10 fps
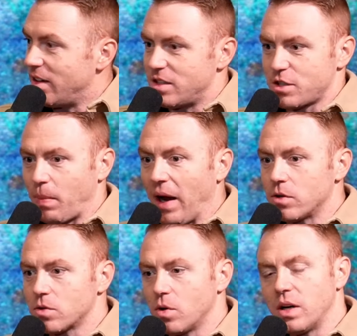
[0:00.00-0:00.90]

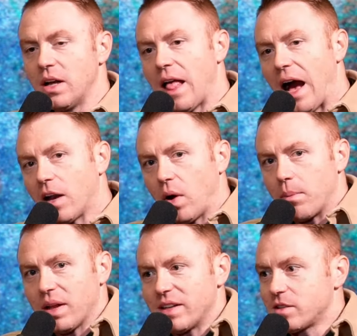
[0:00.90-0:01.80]
spinal cord? How do I
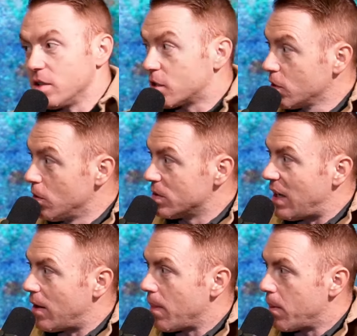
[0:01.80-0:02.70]
apply it to the soul
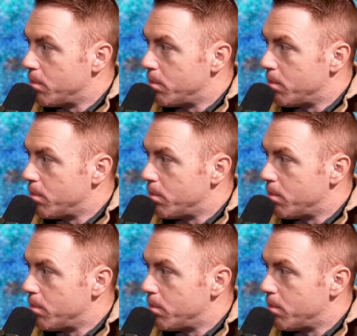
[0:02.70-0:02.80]
now?